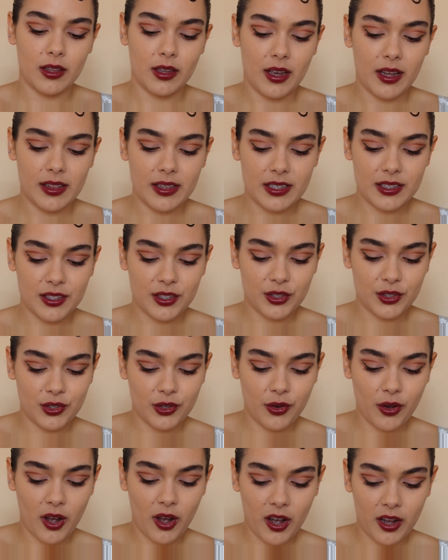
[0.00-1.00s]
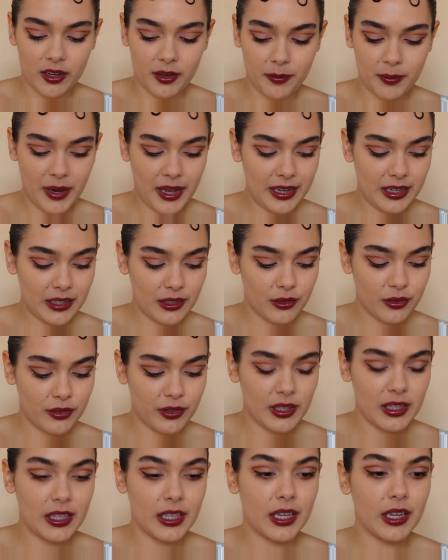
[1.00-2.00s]
At least there's no automatic
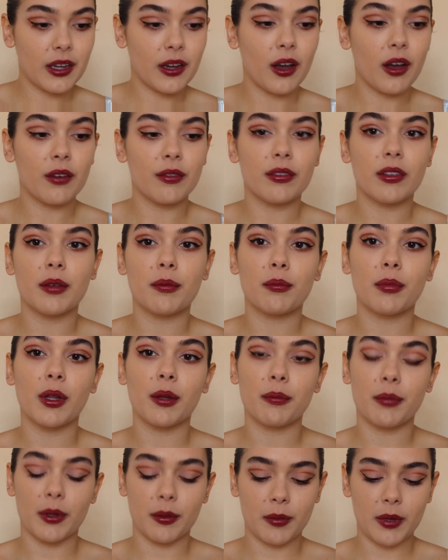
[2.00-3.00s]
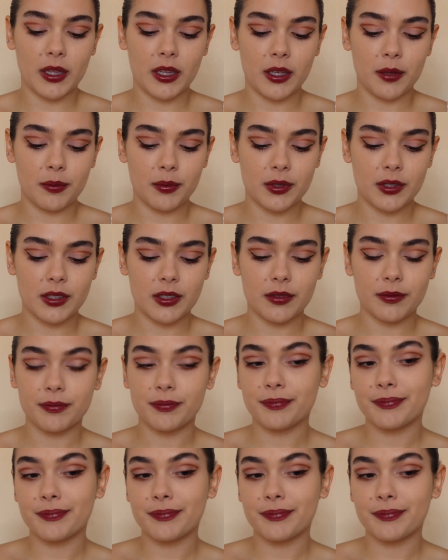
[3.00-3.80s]
feeling of them plumping my lips.